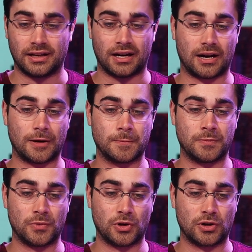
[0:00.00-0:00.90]

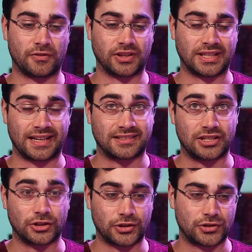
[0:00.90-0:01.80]
over the last
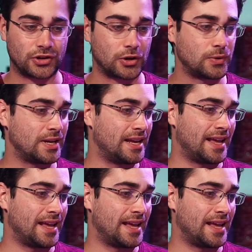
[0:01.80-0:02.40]
year or so.